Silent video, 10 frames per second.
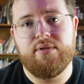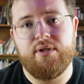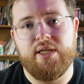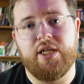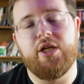
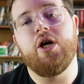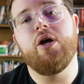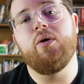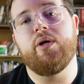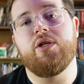and then
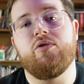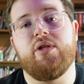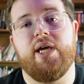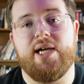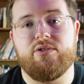go and do
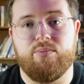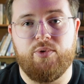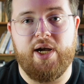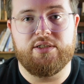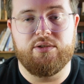the actual
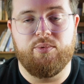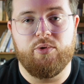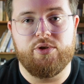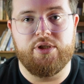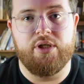practical
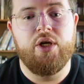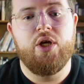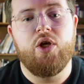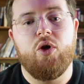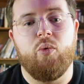portion,
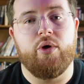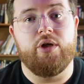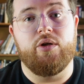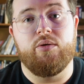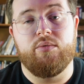where
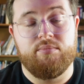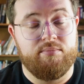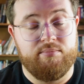you,